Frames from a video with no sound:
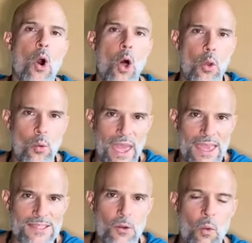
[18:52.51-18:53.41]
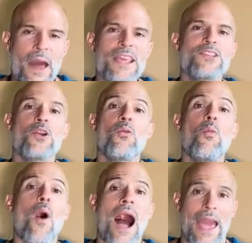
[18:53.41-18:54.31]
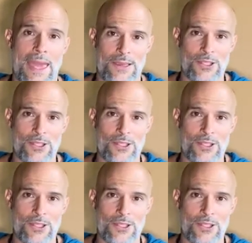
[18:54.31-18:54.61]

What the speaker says: always what is your why